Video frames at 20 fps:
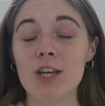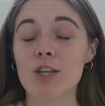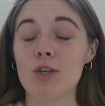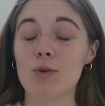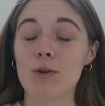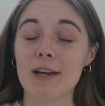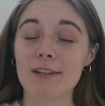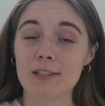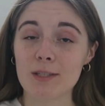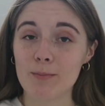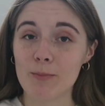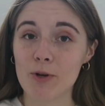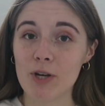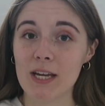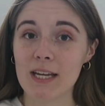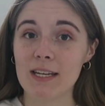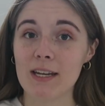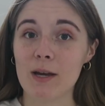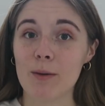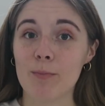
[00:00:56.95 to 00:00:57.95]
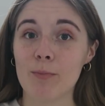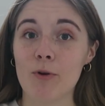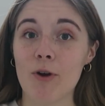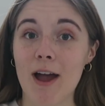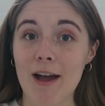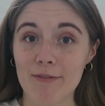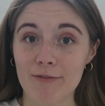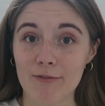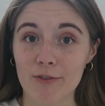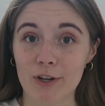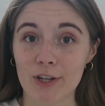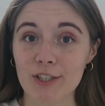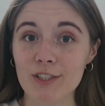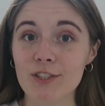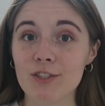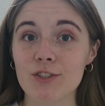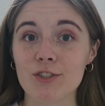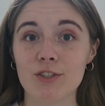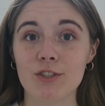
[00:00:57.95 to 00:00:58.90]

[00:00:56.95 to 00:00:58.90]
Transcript: You get to put in a preference,